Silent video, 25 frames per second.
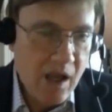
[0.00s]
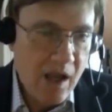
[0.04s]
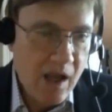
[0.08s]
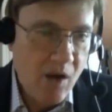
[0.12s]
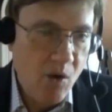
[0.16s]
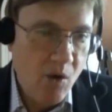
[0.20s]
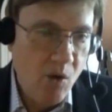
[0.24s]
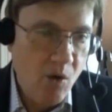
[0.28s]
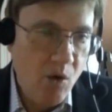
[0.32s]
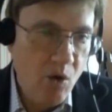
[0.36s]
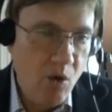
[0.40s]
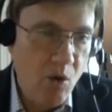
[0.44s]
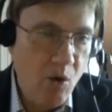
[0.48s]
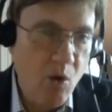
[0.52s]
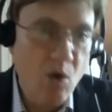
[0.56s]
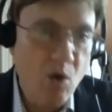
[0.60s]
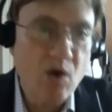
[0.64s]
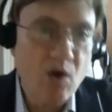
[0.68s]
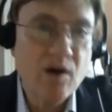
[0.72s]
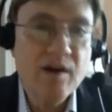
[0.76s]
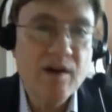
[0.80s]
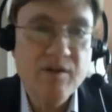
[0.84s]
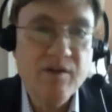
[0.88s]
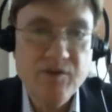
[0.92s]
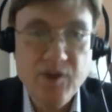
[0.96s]

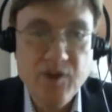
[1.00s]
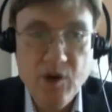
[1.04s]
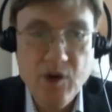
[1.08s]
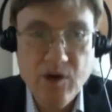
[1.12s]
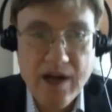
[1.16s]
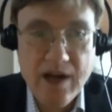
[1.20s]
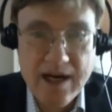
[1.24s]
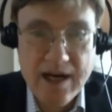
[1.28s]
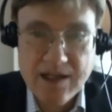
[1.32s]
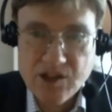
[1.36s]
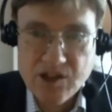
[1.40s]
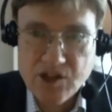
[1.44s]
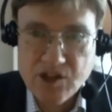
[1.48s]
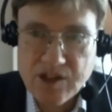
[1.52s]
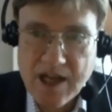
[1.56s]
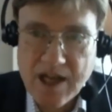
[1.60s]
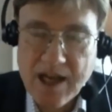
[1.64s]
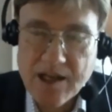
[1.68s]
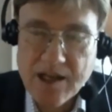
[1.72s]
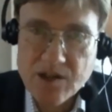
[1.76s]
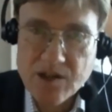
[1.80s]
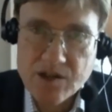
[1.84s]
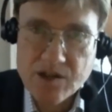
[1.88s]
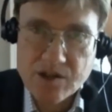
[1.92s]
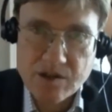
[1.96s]
Or if the United
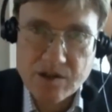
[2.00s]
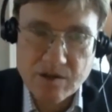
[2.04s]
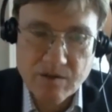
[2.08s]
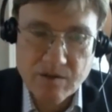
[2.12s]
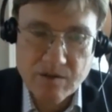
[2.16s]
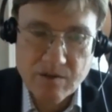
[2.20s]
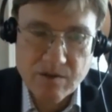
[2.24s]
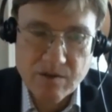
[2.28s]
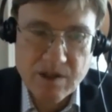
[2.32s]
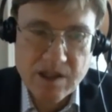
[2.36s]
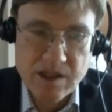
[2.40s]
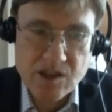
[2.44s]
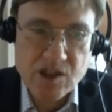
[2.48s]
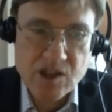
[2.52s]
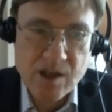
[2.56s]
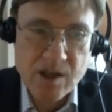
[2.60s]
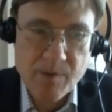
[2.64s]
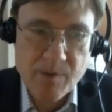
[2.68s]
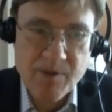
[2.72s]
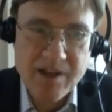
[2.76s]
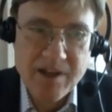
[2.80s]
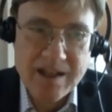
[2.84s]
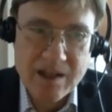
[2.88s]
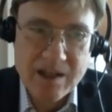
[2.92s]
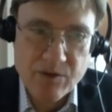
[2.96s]
States did
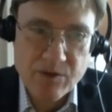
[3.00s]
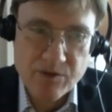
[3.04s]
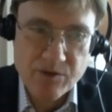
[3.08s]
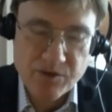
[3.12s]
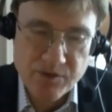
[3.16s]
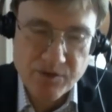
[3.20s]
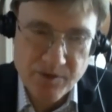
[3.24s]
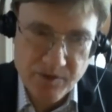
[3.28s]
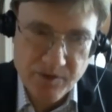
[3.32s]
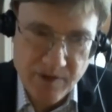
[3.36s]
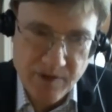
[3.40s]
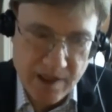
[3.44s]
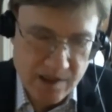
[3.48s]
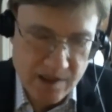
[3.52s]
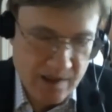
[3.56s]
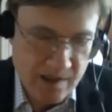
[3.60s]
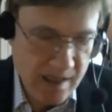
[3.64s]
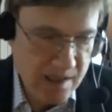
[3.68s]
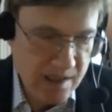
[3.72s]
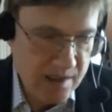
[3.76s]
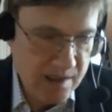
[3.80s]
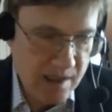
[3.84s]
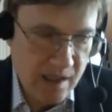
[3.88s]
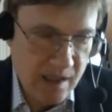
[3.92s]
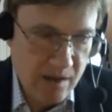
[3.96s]
something that
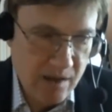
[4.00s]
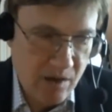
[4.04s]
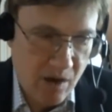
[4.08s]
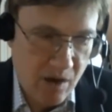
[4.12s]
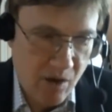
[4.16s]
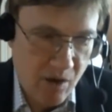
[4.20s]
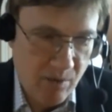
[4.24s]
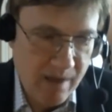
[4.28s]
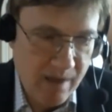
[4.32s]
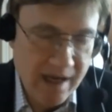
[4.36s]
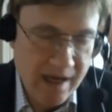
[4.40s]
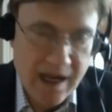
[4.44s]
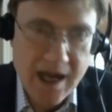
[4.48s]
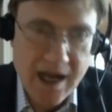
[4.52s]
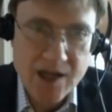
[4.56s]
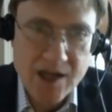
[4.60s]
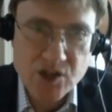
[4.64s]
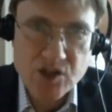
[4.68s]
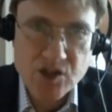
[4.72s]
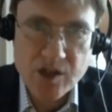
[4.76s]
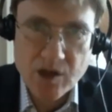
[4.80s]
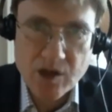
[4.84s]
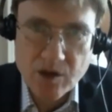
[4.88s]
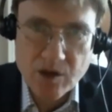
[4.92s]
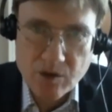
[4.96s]
they said, oh my
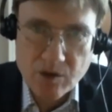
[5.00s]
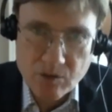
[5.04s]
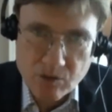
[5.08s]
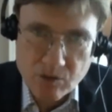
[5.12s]
gosh, they're